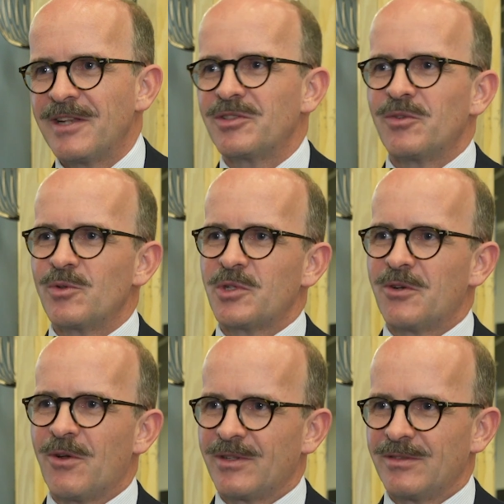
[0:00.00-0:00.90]
and
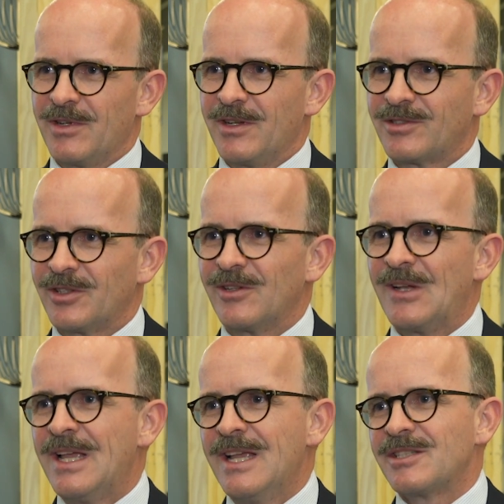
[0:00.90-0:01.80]
also
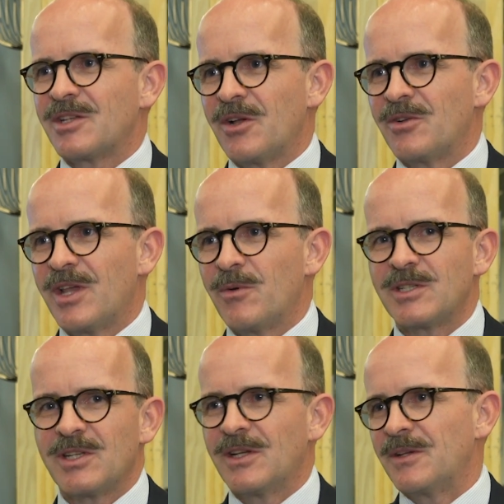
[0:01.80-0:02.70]
controversial. So there
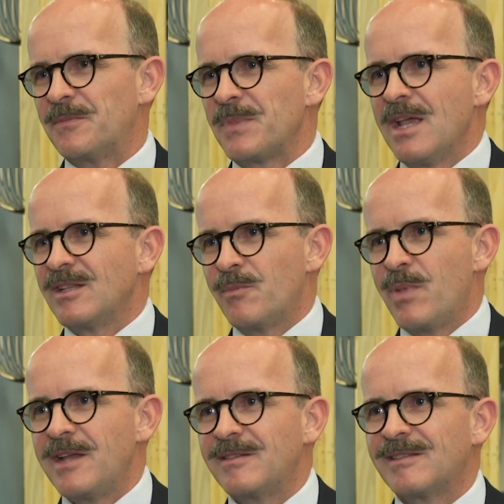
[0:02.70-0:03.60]
was a
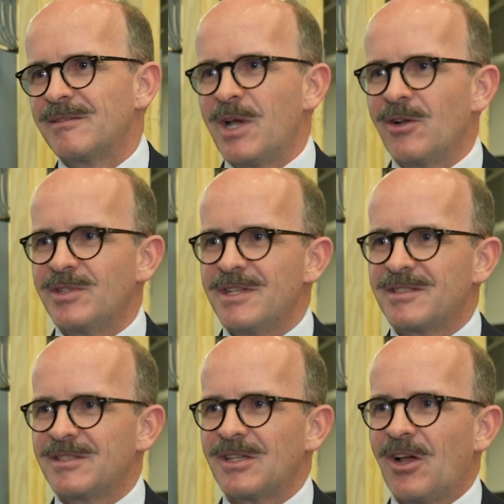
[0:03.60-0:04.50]
debate about
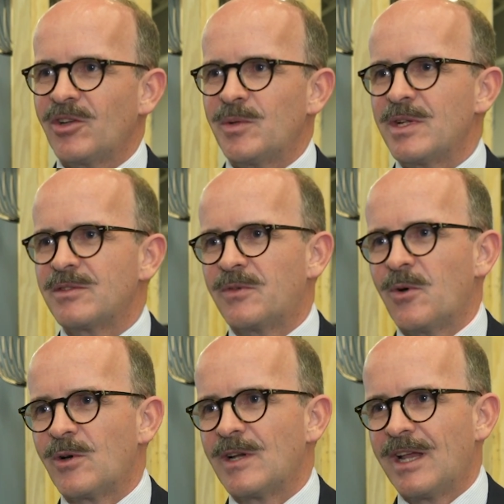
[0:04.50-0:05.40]
this, arguments
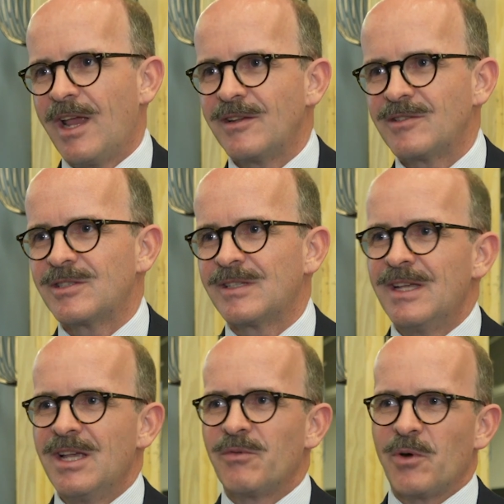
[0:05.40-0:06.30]
for and against.
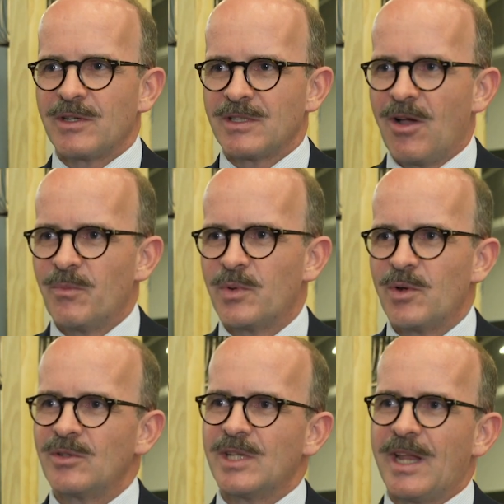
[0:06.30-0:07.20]
For
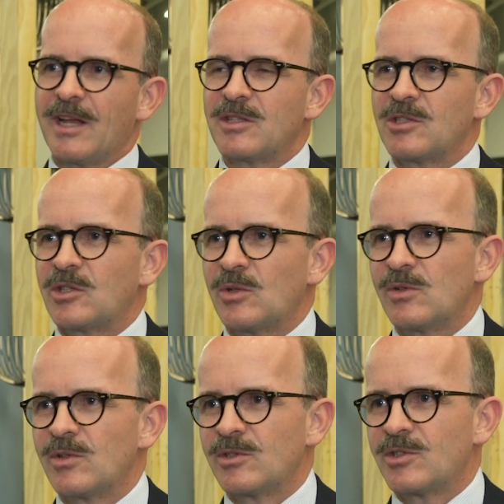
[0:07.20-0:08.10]
example, the nexus
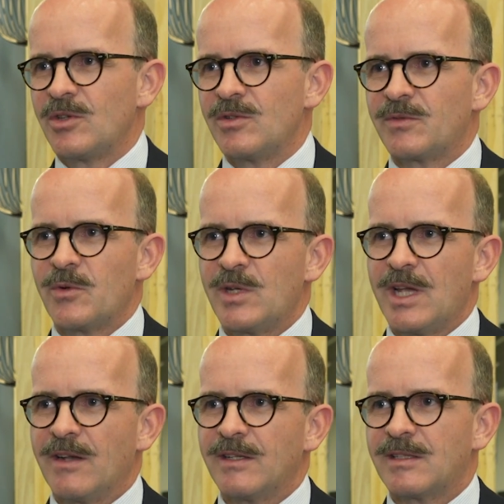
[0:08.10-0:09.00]
rules used for
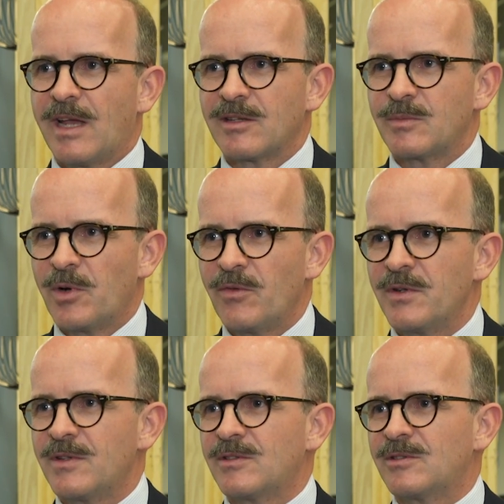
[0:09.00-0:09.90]
the undertaxed
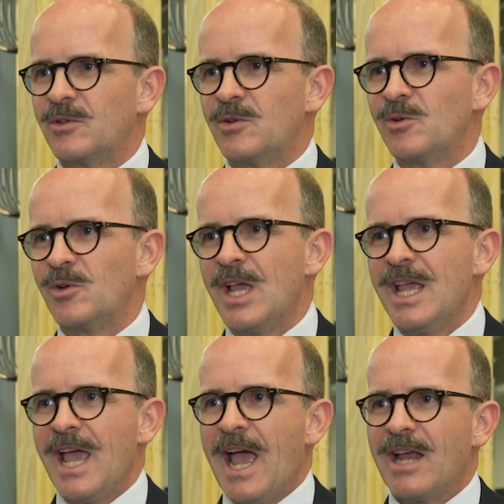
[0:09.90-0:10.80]
profits rule,
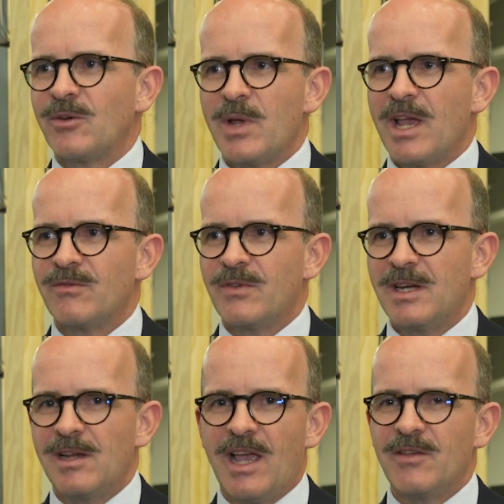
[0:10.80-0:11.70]
and we had
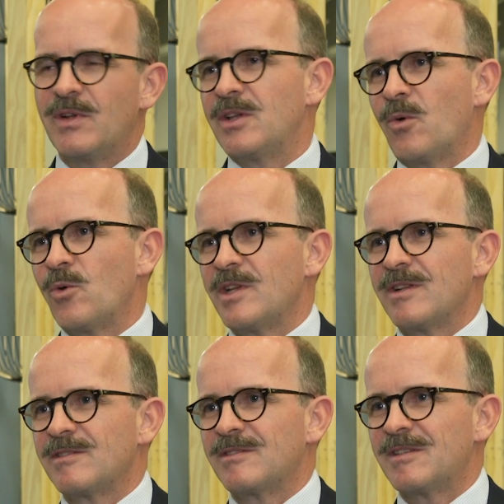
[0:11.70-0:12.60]
very lively
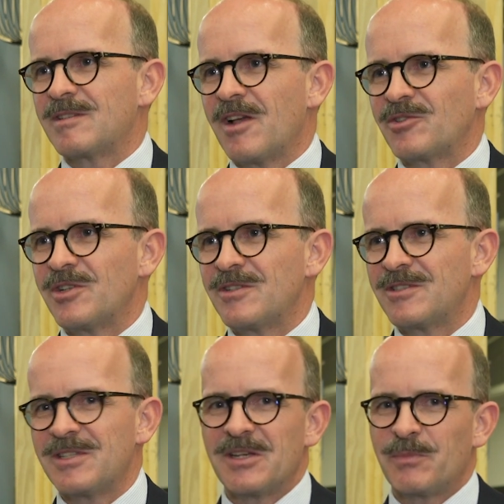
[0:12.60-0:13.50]
audience
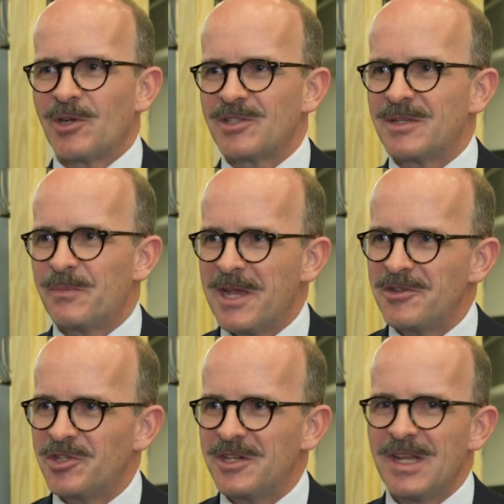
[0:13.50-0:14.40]
discussions and
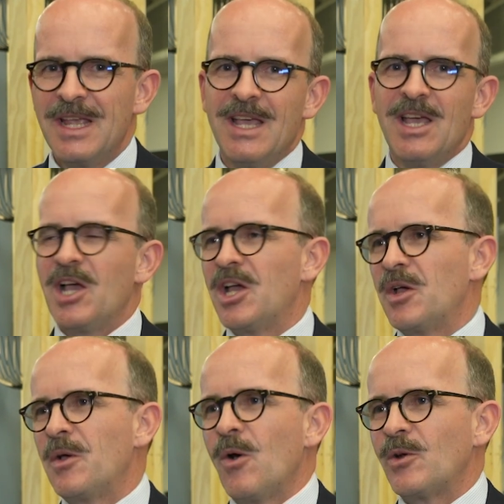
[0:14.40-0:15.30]
participation.
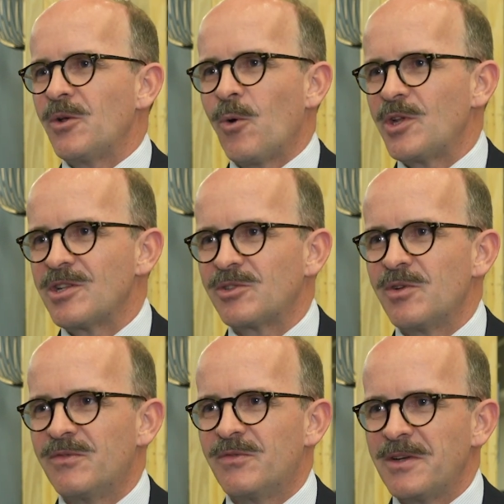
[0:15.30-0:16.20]
The audience
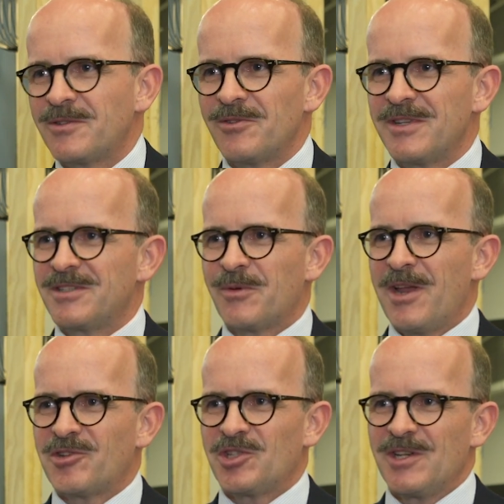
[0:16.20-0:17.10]
could vote on these
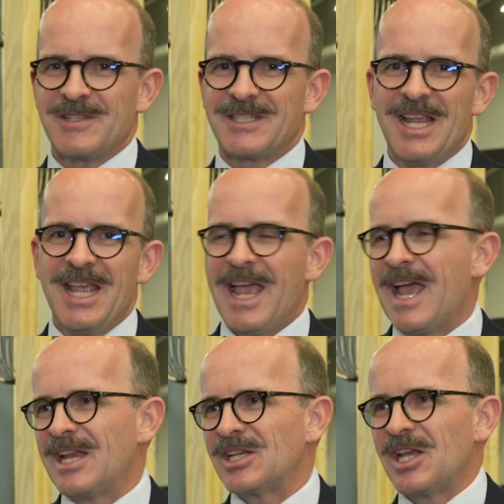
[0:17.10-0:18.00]
questions,
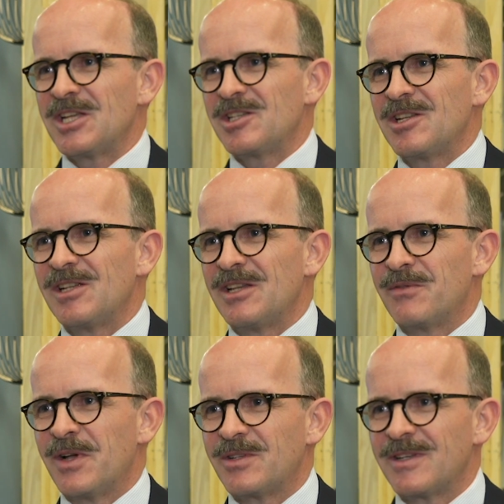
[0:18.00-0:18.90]
and they certainly
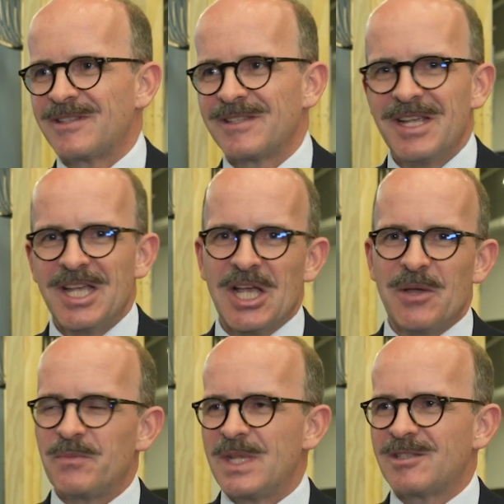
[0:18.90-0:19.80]
voted
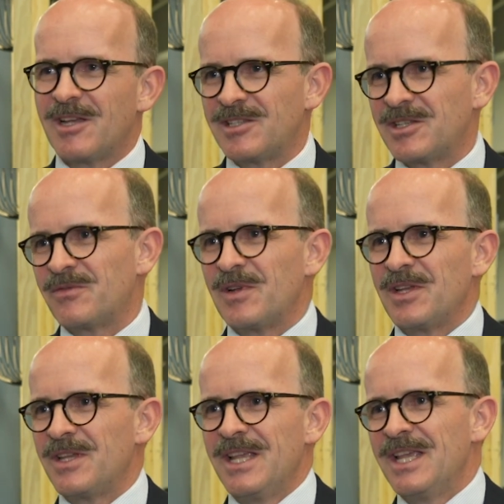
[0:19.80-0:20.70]

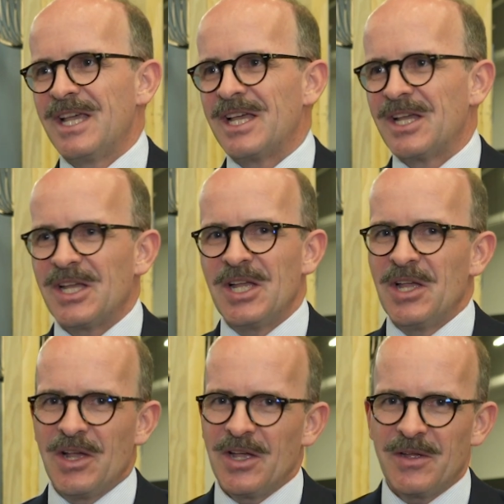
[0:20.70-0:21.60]
decisively,
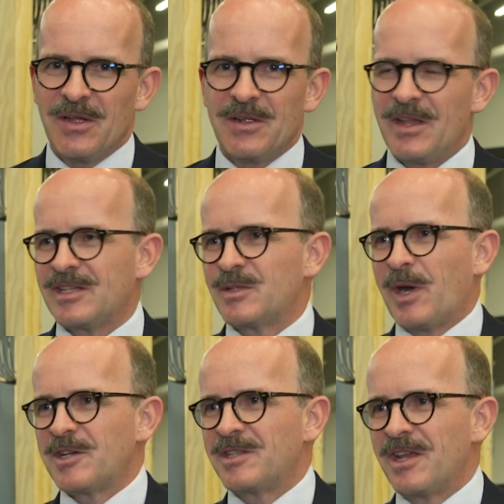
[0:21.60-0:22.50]

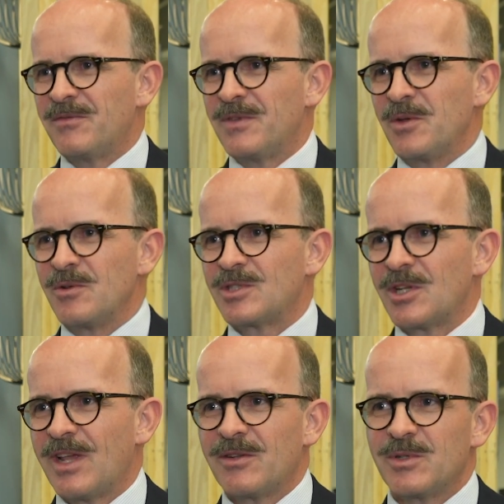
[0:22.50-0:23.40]
expressed their views.
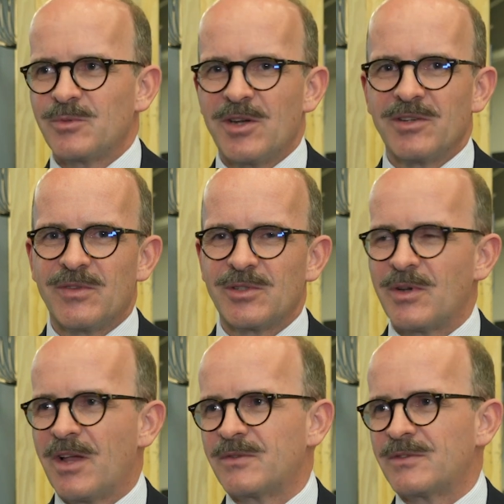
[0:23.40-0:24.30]
So that was wonderful
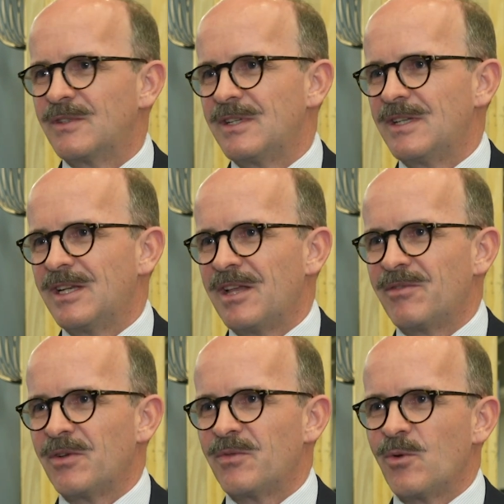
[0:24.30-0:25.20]
to have the
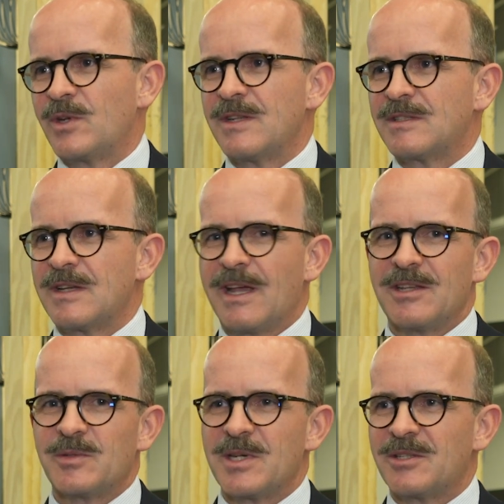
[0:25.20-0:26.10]
level of audience
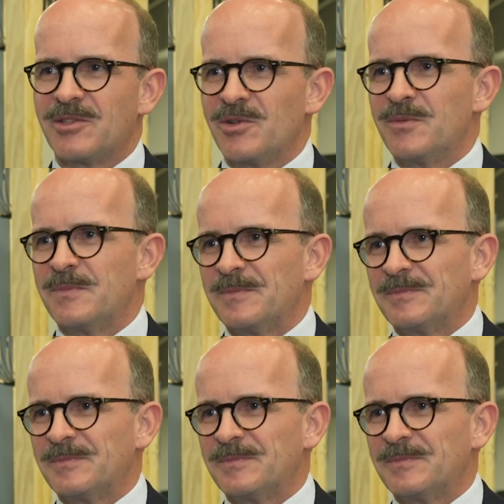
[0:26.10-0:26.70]
engagement too.